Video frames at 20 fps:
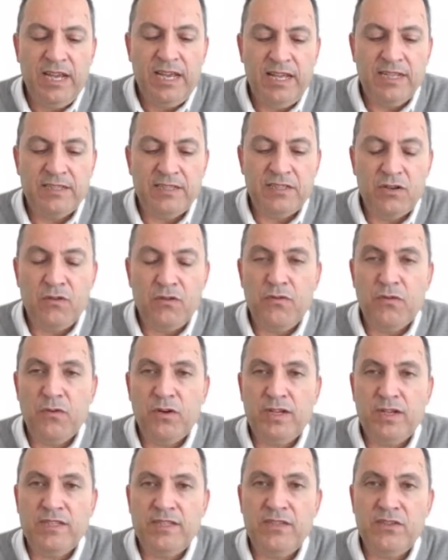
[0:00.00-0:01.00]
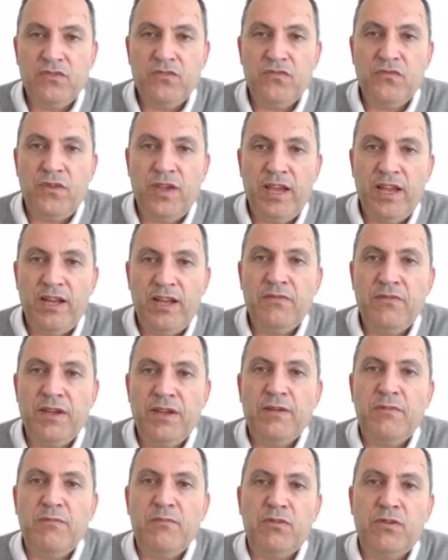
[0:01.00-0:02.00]
And so for us, it's very,
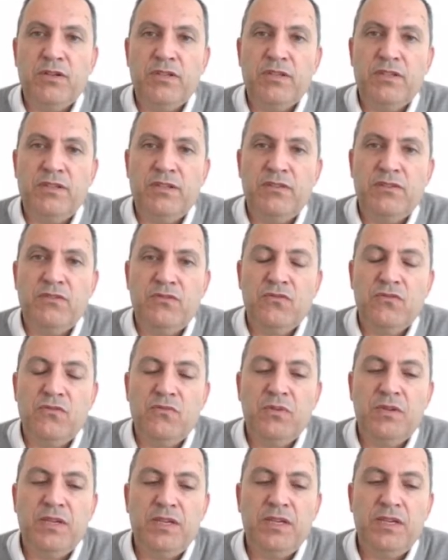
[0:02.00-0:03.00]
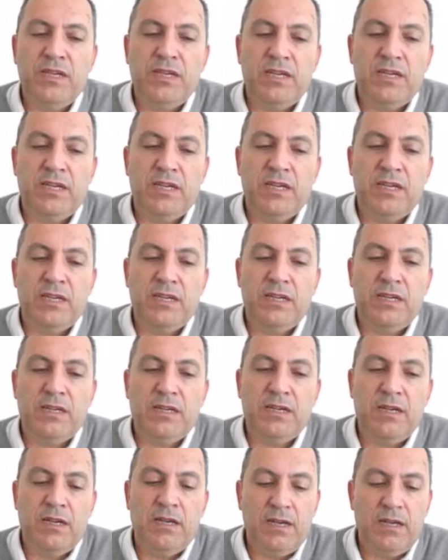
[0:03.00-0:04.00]
very important to be
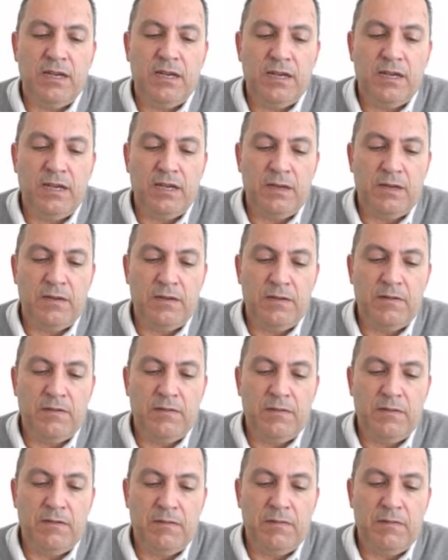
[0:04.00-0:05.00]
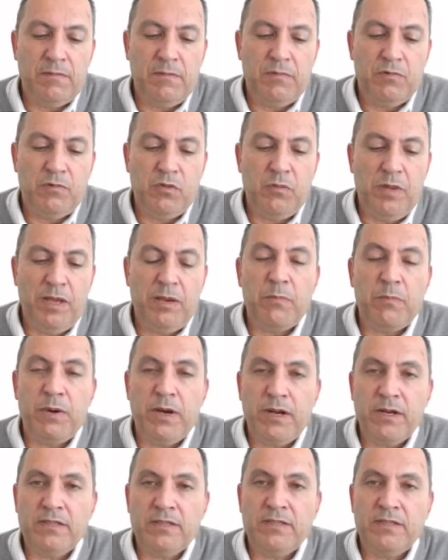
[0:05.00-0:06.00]
to make
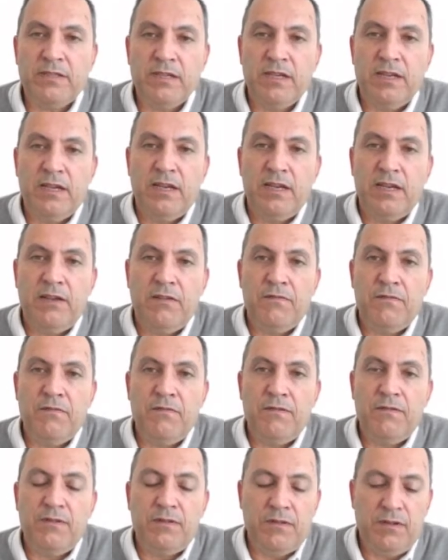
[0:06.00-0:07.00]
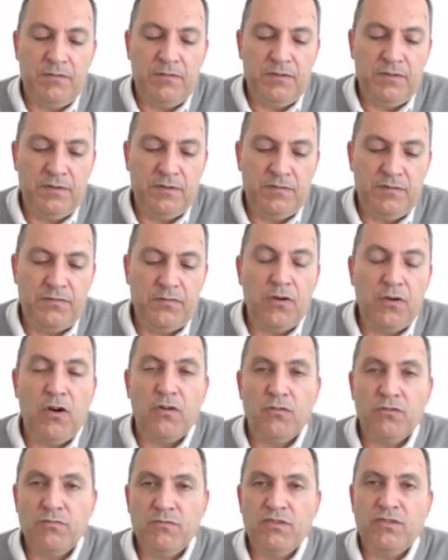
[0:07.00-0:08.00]
part of the
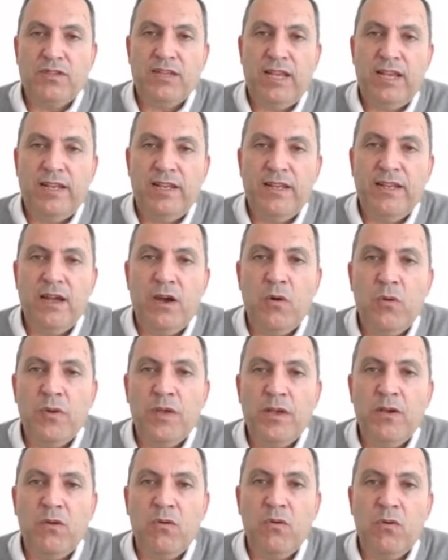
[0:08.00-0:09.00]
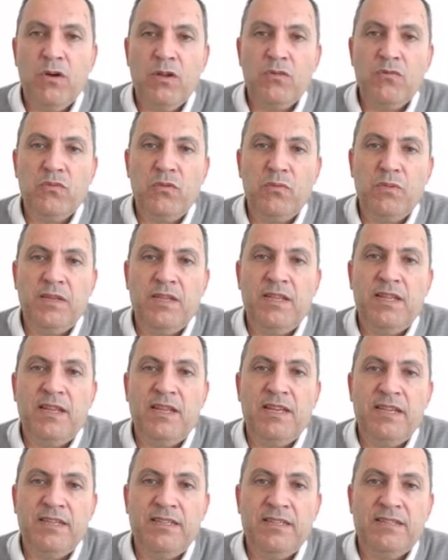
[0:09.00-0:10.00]
forums and knowing what will be the
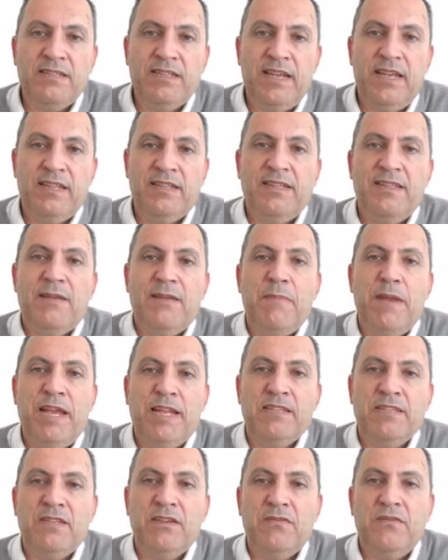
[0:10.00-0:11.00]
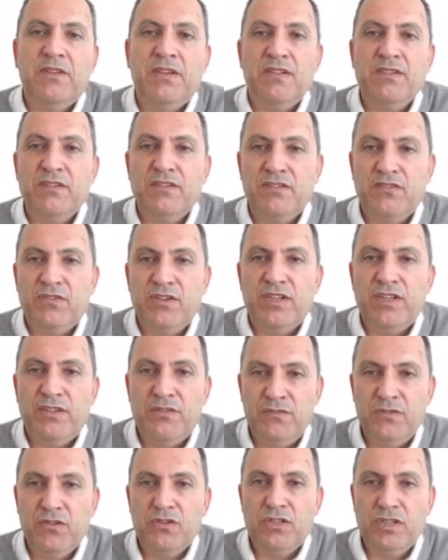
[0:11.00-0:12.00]
needs and the demands of the industry in
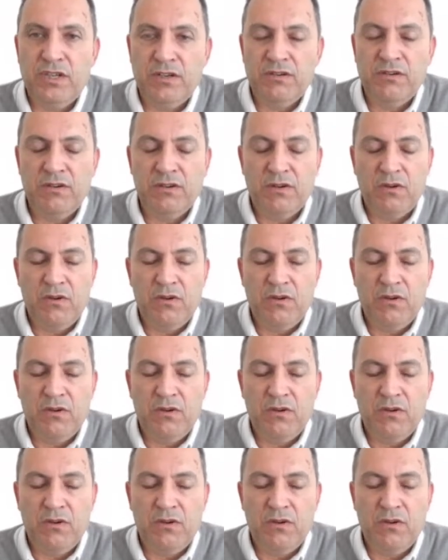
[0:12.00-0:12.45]
the future.